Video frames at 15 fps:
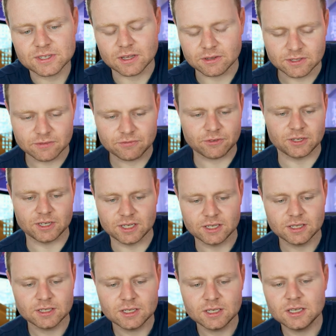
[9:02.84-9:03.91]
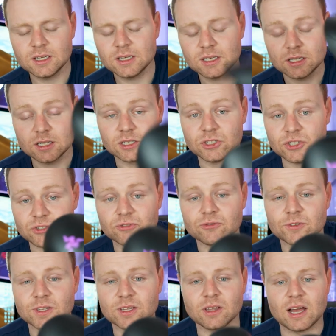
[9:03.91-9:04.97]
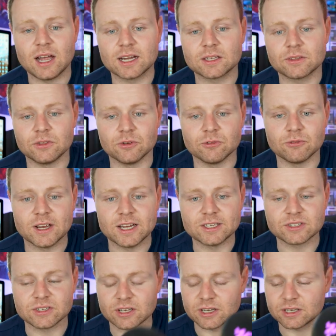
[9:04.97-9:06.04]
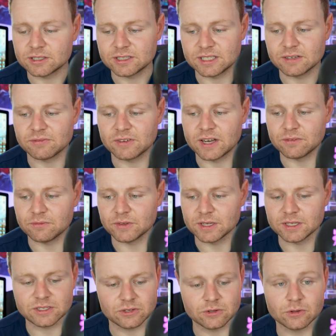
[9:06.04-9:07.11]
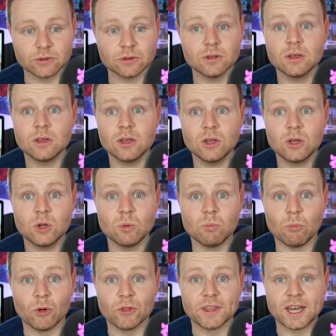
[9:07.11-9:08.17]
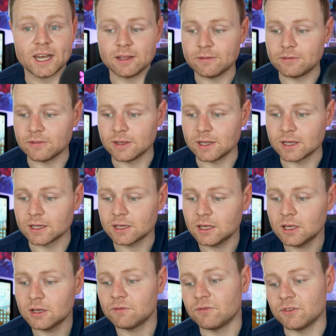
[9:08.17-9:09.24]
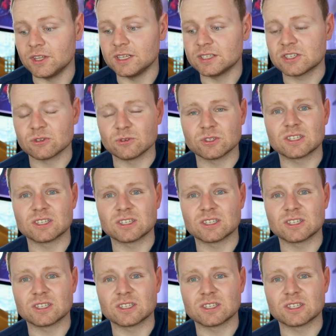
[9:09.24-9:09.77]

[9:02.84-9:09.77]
I definitely do really like the Razer Deathadder V2 more than anything. For this sort of